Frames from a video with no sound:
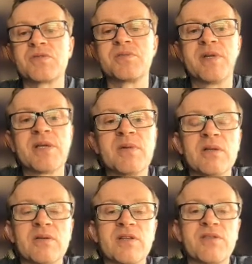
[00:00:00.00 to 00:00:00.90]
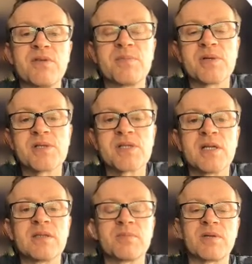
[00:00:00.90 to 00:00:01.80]
3%, primarily
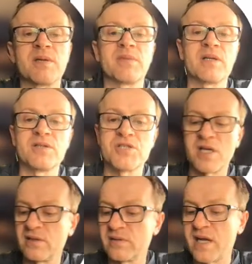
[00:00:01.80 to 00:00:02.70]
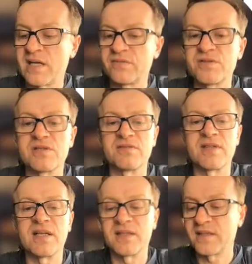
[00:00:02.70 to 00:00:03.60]
channel catfish and flathead catfish,
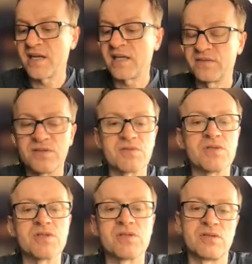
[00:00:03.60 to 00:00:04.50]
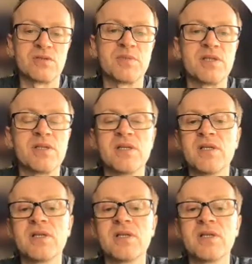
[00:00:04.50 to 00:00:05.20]
which could be released